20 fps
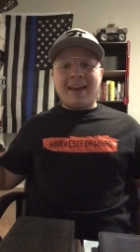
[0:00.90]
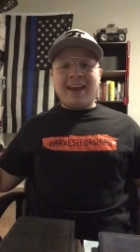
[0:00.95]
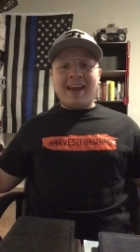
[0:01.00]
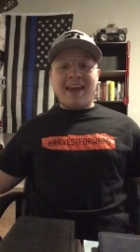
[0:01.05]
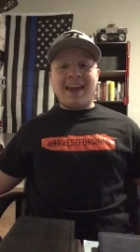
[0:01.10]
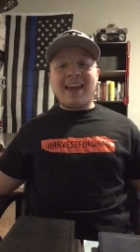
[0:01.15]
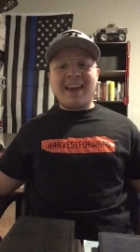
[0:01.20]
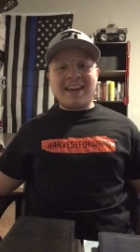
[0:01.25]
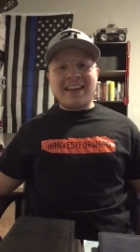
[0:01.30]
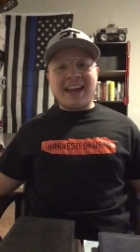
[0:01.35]

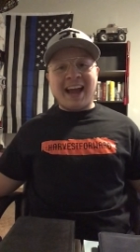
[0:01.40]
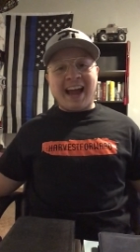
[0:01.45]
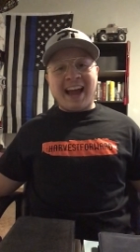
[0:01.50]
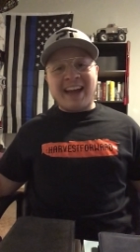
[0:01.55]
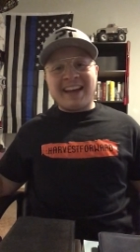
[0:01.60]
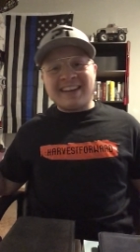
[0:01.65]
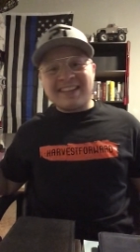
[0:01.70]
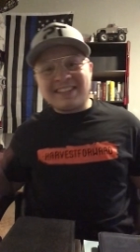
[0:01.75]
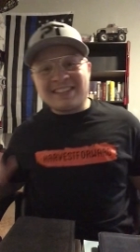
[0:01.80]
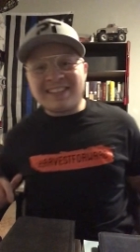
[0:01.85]
Hey
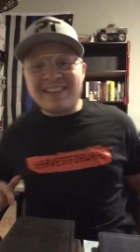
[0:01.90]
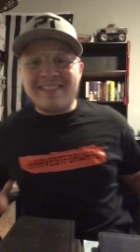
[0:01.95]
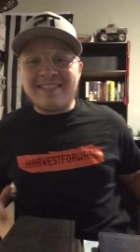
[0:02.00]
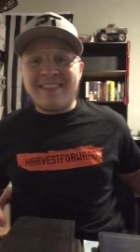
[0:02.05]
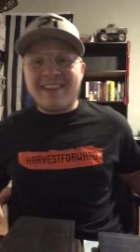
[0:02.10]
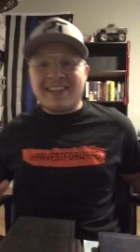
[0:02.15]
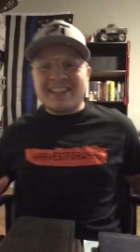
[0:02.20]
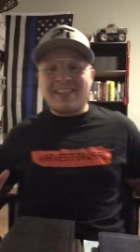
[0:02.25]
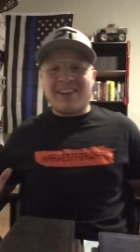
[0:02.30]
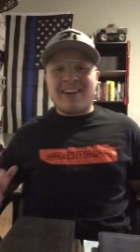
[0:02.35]
guys,
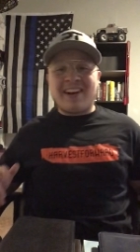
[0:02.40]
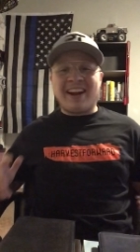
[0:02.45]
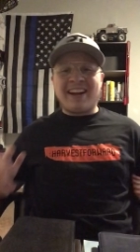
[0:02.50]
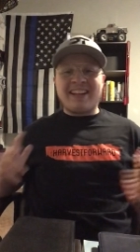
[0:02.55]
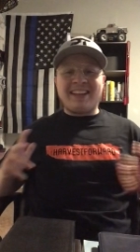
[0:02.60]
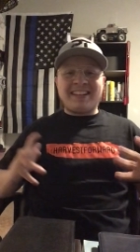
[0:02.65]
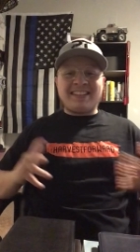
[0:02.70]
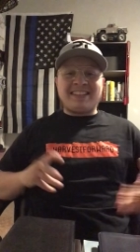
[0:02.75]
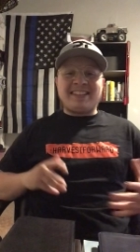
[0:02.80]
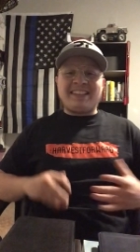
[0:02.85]
what's going on?
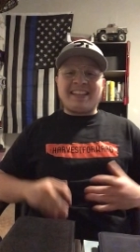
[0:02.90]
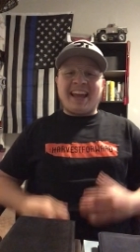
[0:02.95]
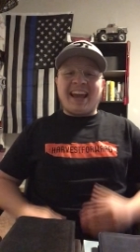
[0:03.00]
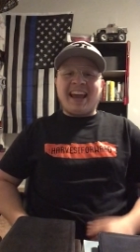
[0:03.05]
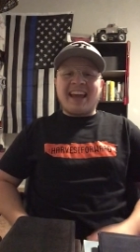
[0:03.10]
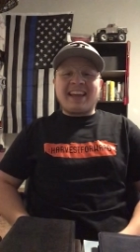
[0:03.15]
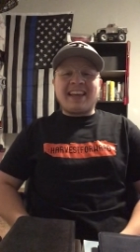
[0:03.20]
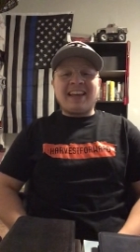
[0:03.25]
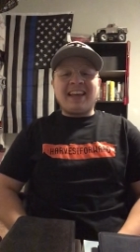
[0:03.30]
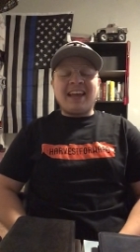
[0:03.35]
It's
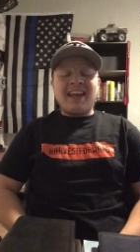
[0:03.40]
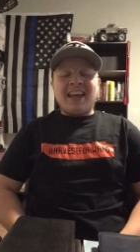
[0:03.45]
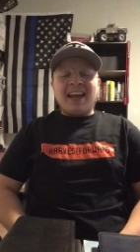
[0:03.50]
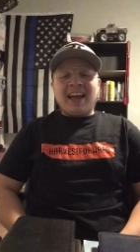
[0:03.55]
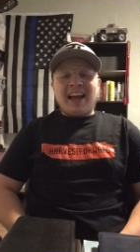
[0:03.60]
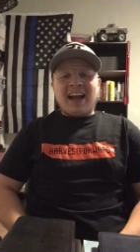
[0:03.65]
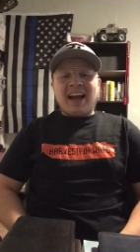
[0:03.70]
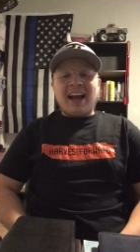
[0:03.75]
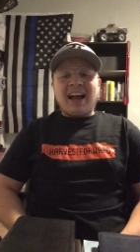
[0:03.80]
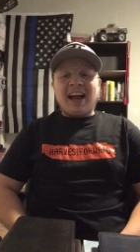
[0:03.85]
Zach
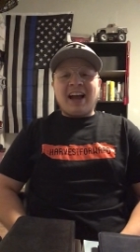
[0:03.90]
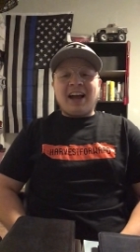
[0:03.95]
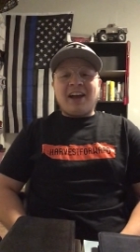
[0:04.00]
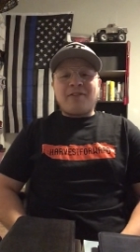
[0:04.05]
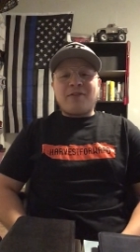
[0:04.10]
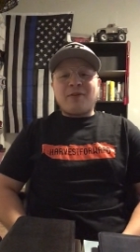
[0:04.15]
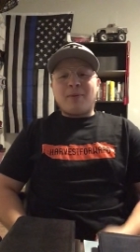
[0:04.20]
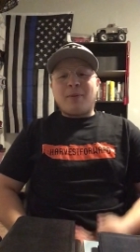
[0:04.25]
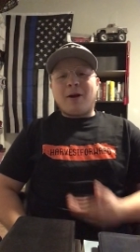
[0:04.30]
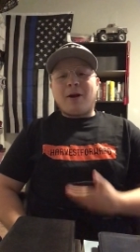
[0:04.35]

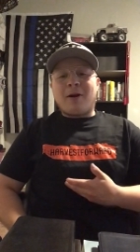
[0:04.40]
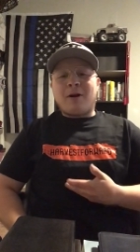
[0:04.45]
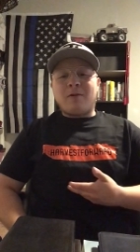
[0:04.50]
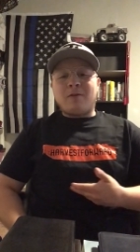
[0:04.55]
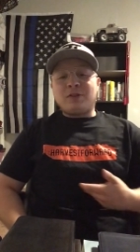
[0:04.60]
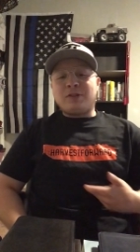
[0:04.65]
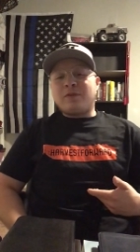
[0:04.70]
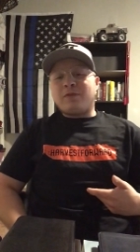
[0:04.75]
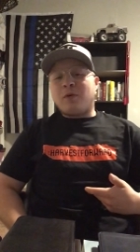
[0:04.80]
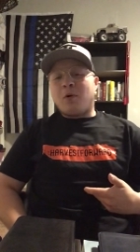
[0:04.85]
from
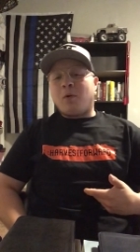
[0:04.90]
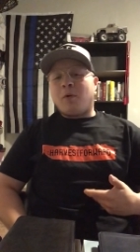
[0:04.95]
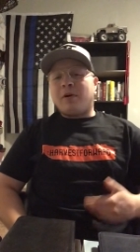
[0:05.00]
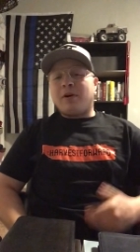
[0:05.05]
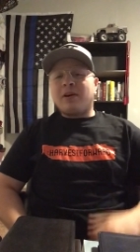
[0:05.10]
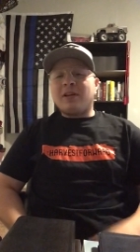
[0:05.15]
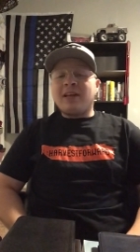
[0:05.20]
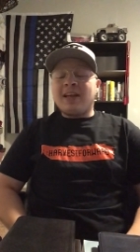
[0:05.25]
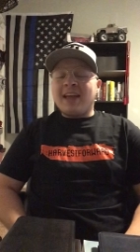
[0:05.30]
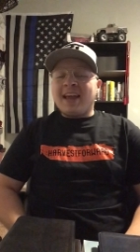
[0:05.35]
Harvest
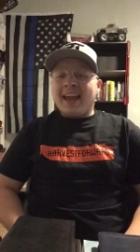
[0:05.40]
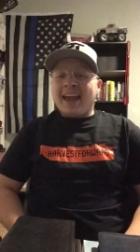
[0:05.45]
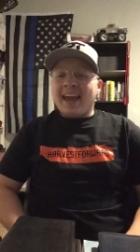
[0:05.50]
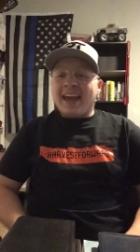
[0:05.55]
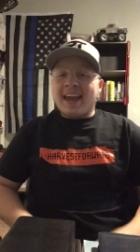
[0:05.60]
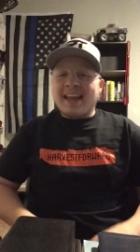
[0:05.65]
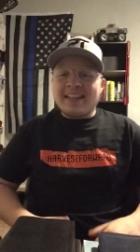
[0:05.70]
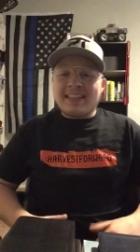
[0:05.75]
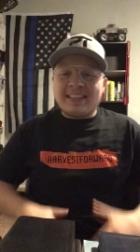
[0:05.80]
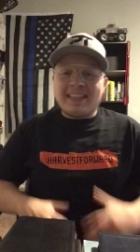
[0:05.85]
Forward,
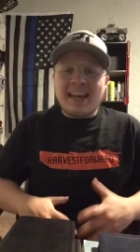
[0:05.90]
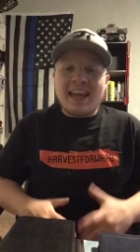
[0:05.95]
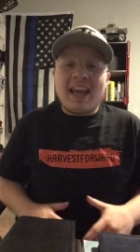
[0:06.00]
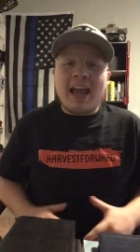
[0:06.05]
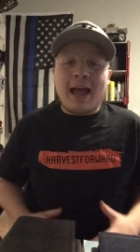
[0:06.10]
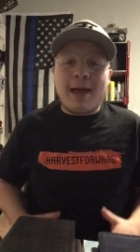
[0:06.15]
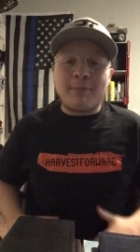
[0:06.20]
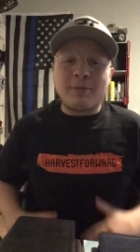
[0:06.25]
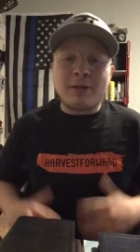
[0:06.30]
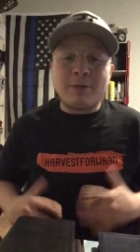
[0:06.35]
and today
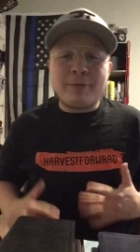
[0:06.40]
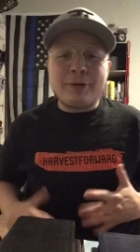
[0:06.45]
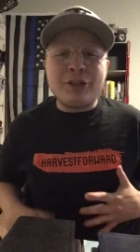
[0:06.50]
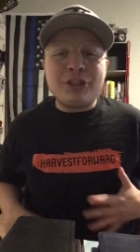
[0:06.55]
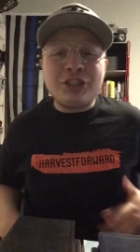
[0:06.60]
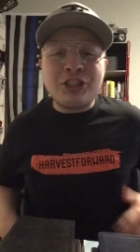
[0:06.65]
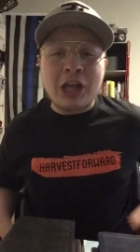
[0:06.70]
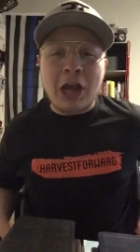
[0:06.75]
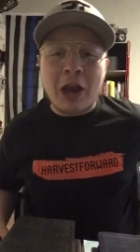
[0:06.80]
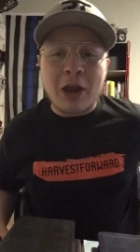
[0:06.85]
I'm going to be
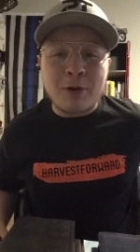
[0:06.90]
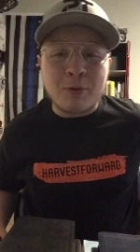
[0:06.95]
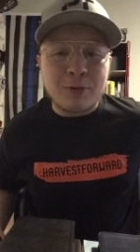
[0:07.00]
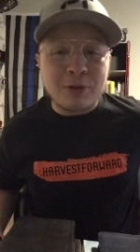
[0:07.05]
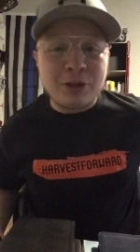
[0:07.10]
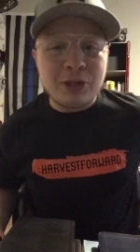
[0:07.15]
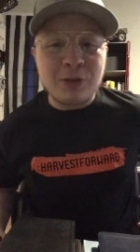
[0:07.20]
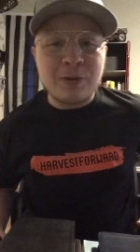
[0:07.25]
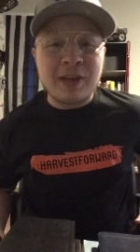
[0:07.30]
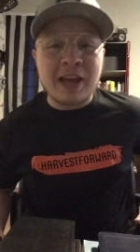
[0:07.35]
sharing
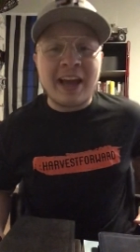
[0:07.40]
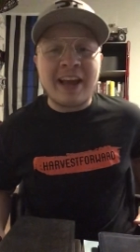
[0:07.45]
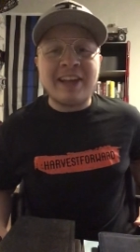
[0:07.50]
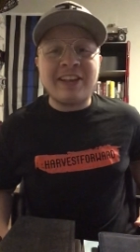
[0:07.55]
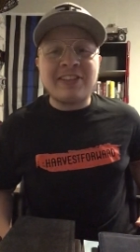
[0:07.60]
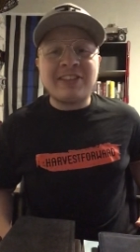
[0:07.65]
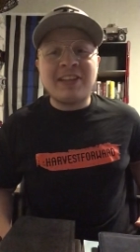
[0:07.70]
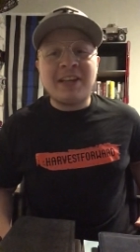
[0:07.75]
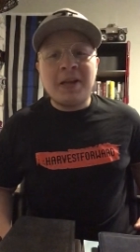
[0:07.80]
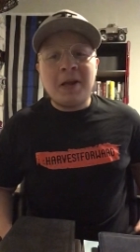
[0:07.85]
with you
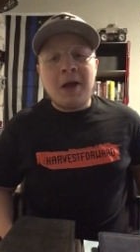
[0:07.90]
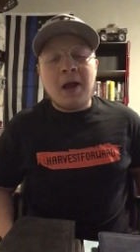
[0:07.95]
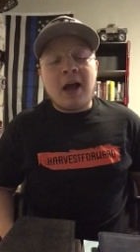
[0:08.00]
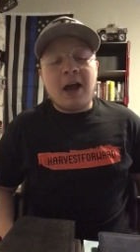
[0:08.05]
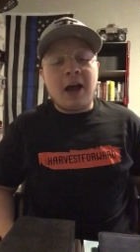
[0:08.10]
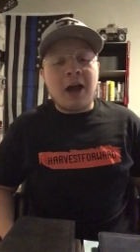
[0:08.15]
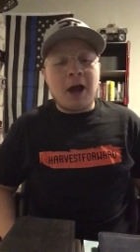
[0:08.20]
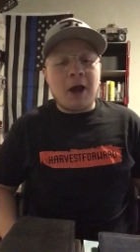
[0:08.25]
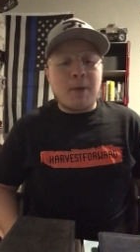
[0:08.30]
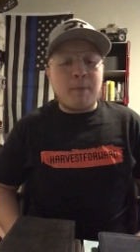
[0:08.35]
guys
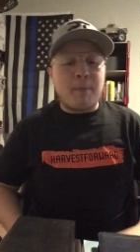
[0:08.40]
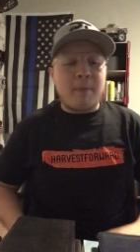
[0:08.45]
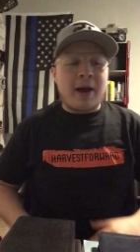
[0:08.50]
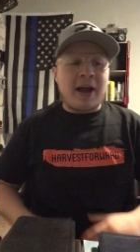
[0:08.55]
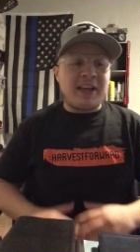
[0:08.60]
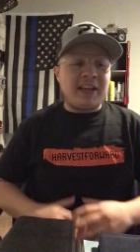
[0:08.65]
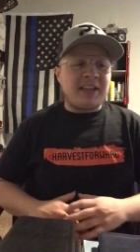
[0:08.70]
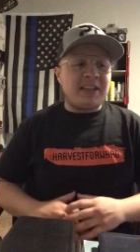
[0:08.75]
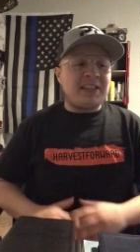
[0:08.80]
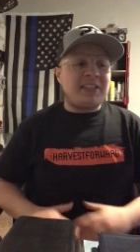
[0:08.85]

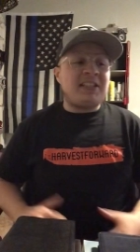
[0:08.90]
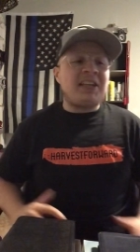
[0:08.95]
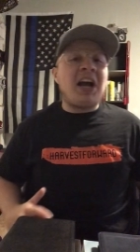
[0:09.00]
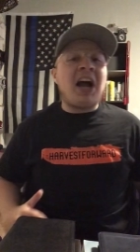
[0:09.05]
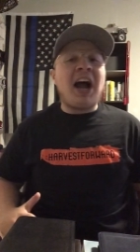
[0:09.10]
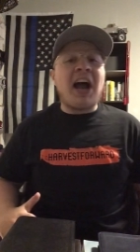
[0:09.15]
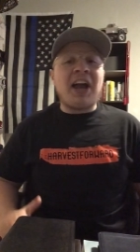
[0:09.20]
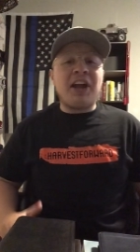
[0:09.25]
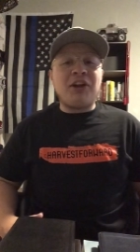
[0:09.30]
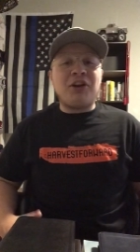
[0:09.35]
my
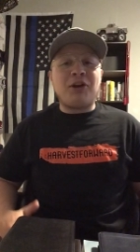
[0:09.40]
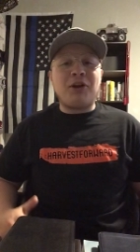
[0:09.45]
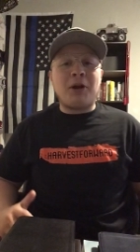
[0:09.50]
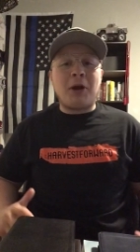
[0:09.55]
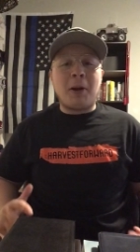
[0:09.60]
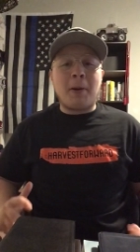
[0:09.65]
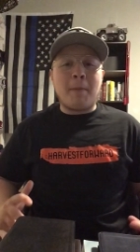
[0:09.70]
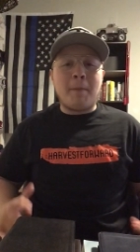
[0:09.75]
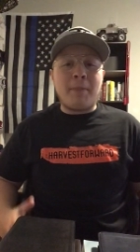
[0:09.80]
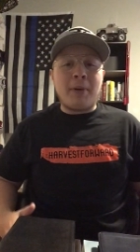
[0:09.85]
entire
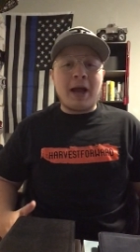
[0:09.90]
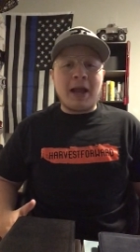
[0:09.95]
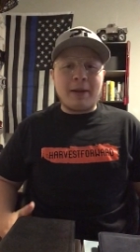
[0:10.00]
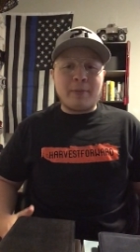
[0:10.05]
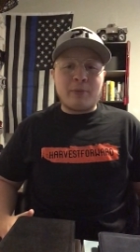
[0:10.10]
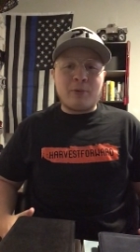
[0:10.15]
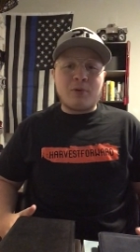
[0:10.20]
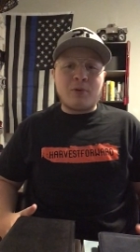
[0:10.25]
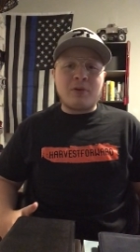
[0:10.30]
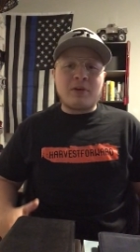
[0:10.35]

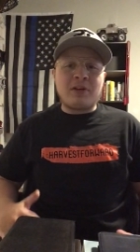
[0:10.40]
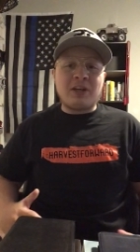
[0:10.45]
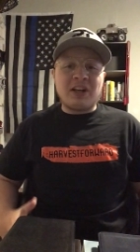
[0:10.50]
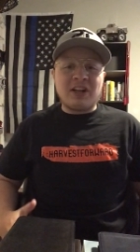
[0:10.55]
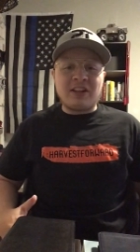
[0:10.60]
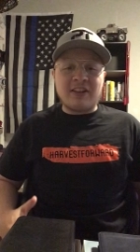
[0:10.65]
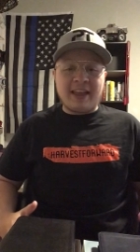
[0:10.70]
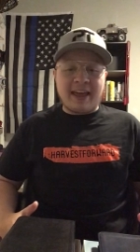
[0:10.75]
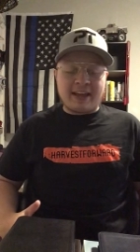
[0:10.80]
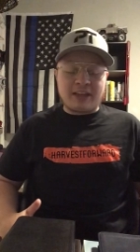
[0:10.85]
Bible
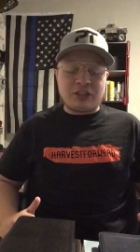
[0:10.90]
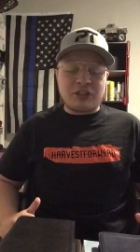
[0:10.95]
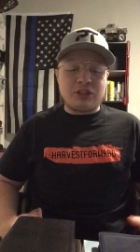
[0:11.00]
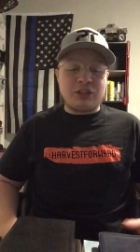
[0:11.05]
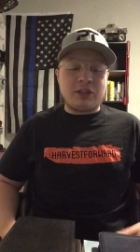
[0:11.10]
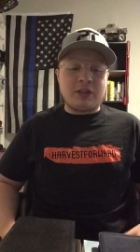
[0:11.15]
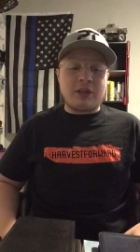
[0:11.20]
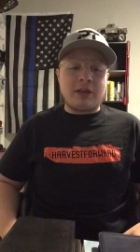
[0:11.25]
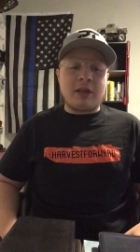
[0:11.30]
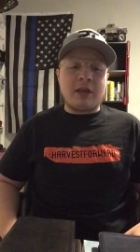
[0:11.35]

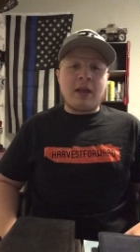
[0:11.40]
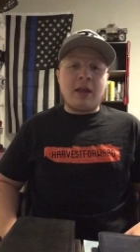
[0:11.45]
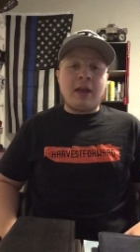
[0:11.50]
collection.